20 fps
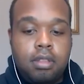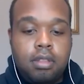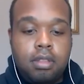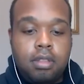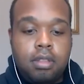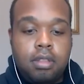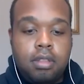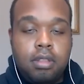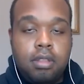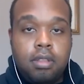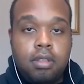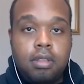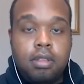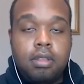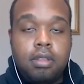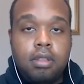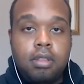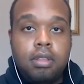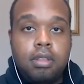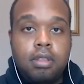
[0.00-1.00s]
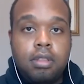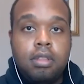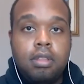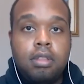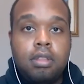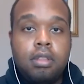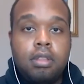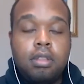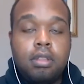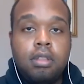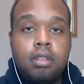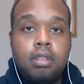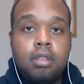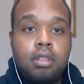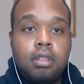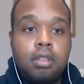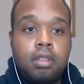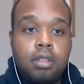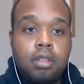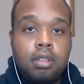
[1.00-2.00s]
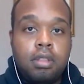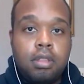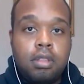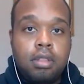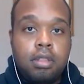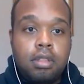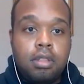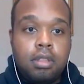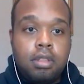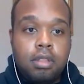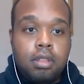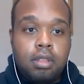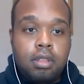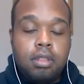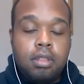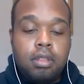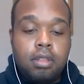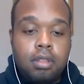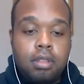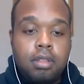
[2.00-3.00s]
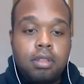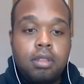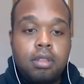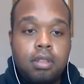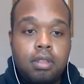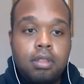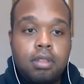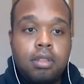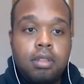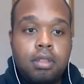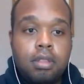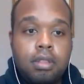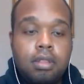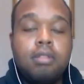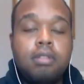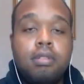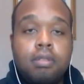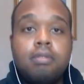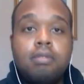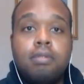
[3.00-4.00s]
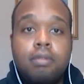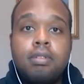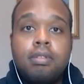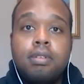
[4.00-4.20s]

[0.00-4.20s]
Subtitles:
This person isn't speaking.